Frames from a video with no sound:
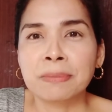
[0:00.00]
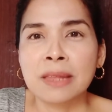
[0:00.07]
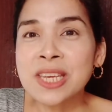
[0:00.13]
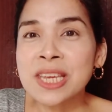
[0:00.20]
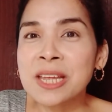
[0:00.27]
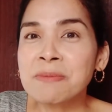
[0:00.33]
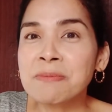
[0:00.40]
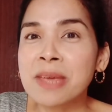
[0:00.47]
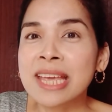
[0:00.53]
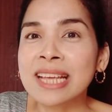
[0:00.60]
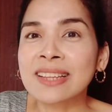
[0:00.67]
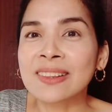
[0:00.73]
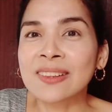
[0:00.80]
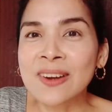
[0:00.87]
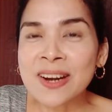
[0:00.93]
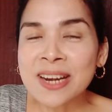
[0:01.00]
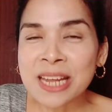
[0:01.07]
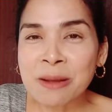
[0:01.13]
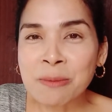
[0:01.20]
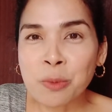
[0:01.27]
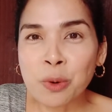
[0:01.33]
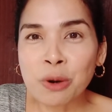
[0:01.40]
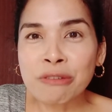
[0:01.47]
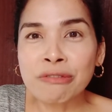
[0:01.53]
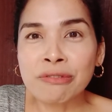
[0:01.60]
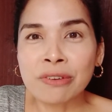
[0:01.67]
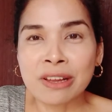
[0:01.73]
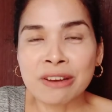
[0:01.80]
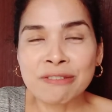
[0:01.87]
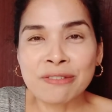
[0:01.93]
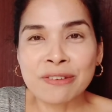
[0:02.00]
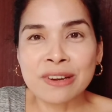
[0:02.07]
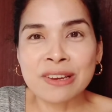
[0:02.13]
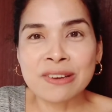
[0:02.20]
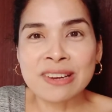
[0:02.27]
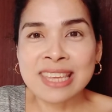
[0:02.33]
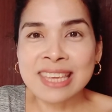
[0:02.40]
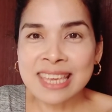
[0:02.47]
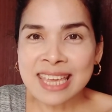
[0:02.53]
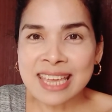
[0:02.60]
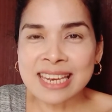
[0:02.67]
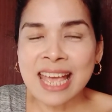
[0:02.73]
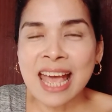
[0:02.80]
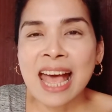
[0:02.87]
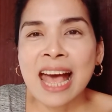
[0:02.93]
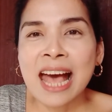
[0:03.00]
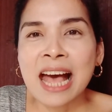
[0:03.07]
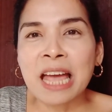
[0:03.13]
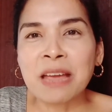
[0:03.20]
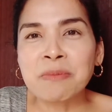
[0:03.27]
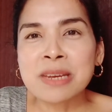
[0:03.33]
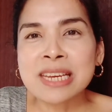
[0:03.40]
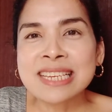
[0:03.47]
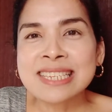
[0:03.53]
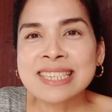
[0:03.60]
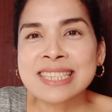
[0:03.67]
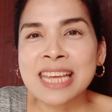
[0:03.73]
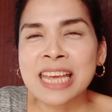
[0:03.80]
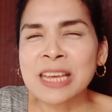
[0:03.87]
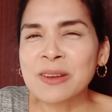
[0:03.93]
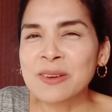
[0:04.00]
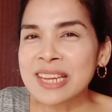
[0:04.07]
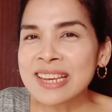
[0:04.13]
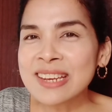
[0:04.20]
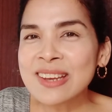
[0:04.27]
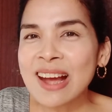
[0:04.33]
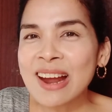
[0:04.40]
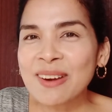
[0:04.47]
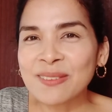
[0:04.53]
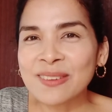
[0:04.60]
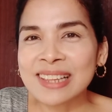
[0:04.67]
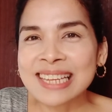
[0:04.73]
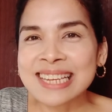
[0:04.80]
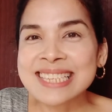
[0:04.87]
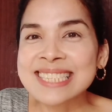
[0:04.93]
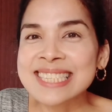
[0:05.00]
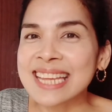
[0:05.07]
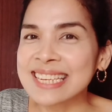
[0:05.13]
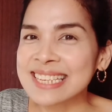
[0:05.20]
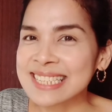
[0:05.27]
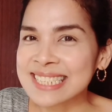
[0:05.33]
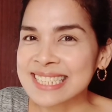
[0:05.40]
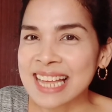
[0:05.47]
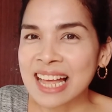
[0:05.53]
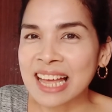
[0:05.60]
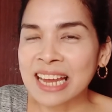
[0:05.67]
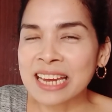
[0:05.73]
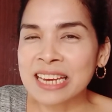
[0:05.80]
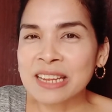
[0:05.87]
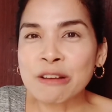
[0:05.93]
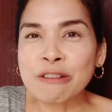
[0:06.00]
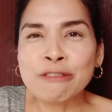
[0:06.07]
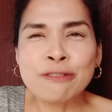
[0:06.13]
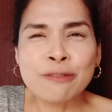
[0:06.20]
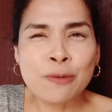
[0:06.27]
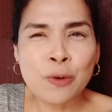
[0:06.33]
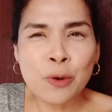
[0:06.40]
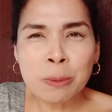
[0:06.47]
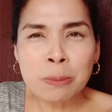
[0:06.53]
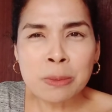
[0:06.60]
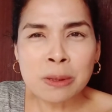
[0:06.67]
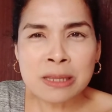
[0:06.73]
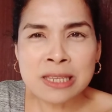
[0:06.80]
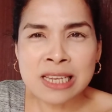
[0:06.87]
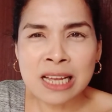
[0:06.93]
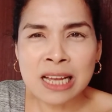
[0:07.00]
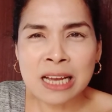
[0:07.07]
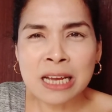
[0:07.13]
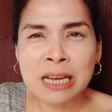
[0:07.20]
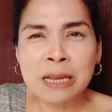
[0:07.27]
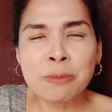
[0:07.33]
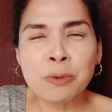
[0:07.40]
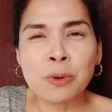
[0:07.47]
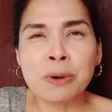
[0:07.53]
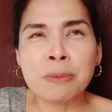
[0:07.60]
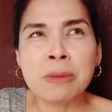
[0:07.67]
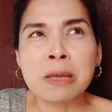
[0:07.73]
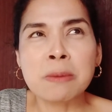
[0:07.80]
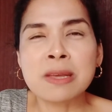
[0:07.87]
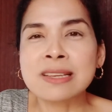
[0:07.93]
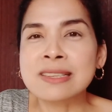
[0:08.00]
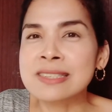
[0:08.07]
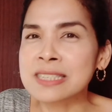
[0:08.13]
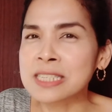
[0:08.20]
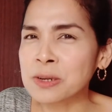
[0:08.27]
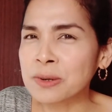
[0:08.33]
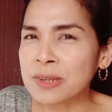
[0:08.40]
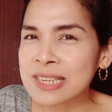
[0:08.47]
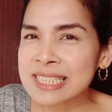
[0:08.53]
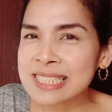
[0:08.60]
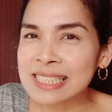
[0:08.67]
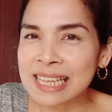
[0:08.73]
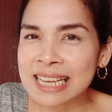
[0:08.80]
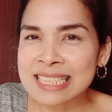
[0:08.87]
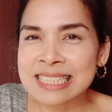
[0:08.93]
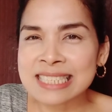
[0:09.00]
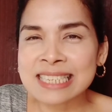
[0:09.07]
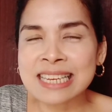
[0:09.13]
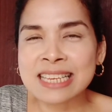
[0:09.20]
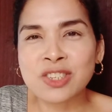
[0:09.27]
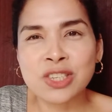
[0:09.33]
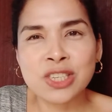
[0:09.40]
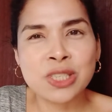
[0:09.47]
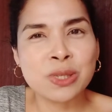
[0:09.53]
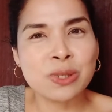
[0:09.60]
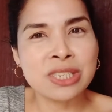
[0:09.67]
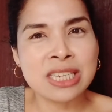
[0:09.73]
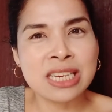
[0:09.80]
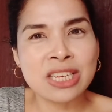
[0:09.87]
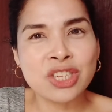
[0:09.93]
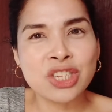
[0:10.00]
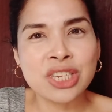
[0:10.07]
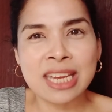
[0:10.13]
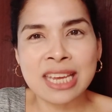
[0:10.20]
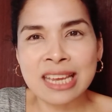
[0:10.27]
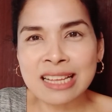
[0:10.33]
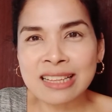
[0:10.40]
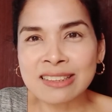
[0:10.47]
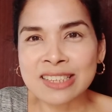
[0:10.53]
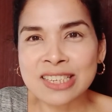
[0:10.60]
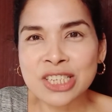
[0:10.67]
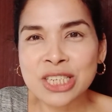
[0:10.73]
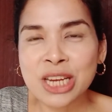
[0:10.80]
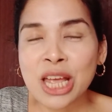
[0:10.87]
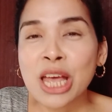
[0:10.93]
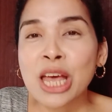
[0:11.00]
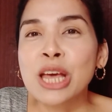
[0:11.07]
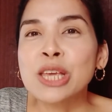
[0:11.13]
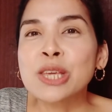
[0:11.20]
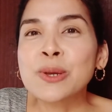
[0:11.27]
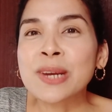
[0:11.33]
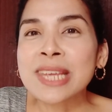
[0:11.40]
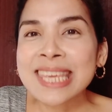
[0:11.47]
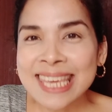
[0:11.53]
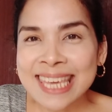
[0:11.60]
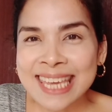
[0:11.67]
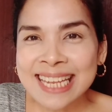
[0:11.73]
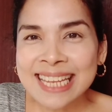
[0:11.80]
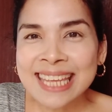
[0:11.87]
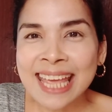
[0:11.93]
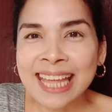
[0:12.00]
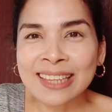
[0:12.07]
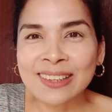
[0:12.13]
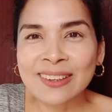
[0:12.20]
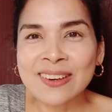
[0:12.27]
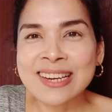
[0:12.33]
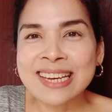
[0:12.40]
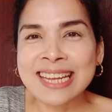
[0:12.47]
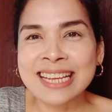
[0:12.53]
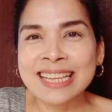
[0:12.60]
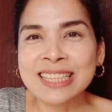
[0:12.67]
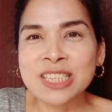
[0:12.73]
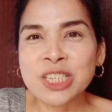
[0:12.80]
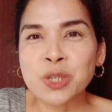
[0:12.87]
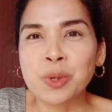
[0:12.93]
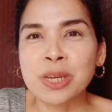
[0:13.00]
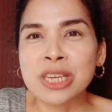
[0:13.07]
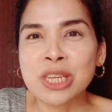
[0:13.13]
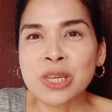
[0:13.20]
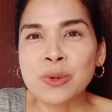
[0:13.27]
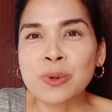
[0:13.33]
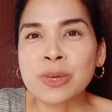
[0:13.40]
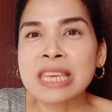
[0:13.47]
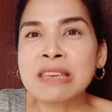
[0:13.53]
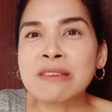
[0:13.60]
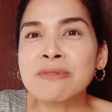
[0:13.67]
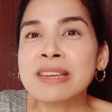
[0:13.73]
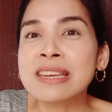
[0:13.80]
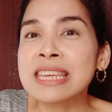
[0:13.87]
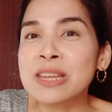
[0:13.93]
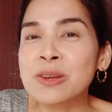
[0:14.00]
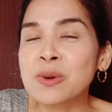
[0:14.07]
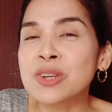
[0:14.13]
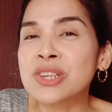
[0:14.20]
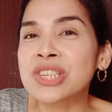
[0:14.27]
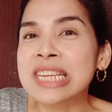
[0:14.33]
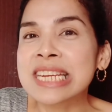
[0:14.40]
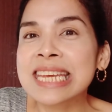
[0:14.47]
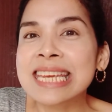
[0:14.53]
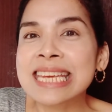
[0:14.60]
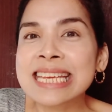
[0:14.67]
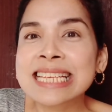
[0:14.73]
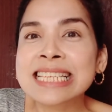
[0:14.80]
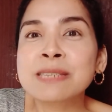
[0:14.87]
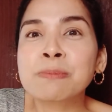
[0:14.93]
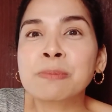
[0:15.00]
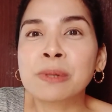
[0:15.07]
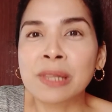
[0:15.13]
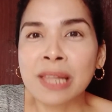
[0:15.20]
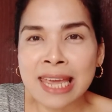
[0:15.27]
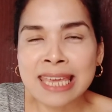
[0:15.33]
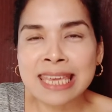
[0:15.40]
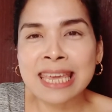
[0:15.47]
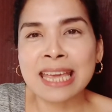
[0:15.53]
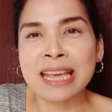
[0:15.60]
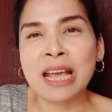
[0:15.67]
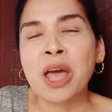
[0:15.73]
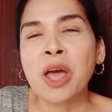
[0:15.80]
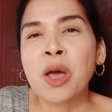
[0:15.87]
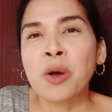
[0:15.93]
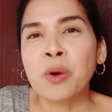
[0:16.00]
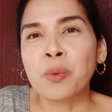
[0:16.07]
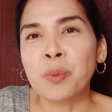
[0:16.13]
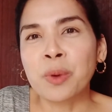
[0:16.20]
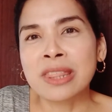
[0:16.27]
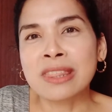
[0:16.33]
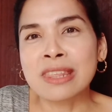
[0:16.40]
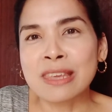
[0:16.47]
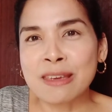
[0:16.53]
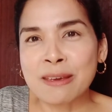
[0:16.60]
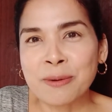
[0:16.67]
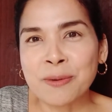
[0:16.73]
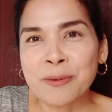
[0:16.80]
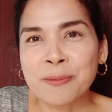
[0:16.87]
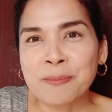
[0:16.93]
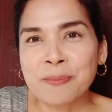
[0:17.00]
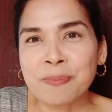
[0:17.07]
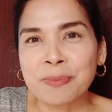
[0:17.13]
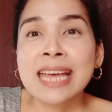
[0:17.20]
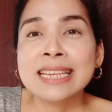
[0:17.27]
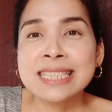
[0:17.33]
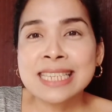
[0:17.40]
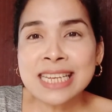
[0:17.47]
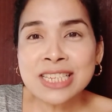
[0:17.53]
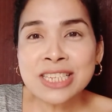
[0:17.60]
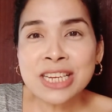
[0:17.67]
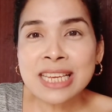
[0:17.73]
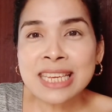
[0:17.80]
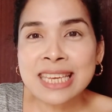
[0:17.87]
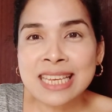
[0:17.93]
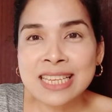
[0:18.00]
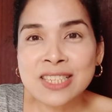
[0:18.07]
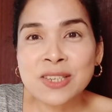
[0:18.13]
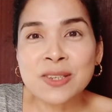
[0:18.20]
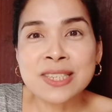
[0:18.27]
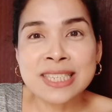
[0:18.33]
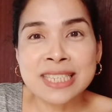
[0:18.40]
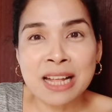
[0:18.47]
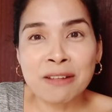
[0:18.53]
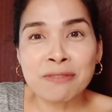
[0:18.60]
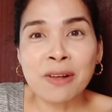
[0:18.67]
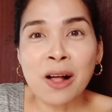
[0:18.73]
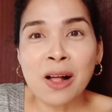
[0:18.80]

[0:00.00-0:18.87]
You can make learning more fun for your kid. I mean to say, you need not really set aside a formal time or maybe a serious lesson just to teach English. Your kid can learn English with you even he or she is playing with you. Teaching kids yourself